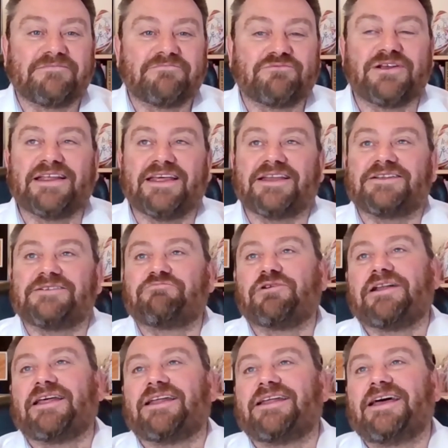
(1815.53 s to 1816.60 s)
Brilliant,
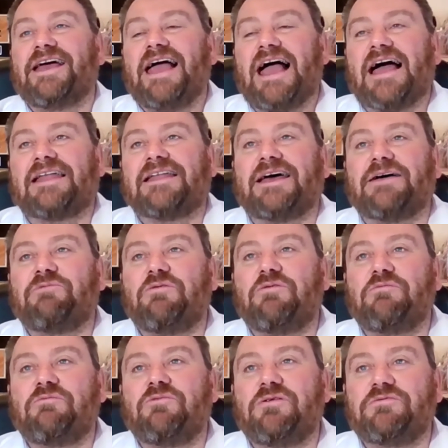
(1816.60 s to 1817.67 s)
brilliant. And
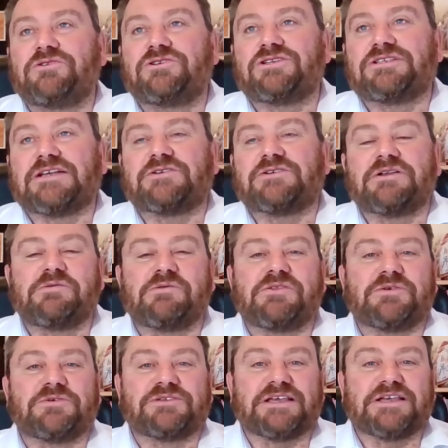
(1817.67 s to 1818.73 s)
what would you say to anyone
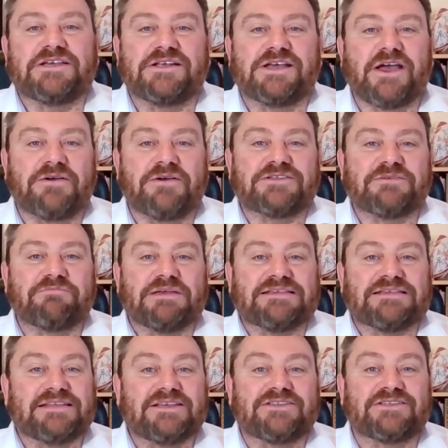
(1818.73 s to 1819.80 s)
that's thinking of going into
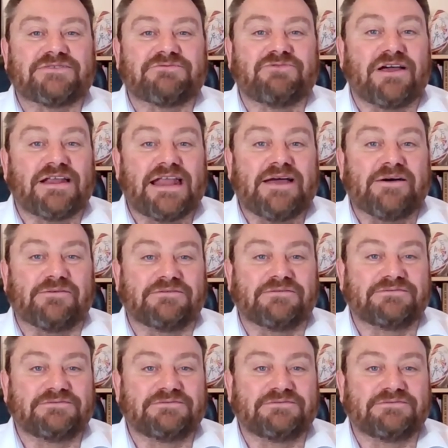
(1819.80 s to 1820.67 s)
business right now?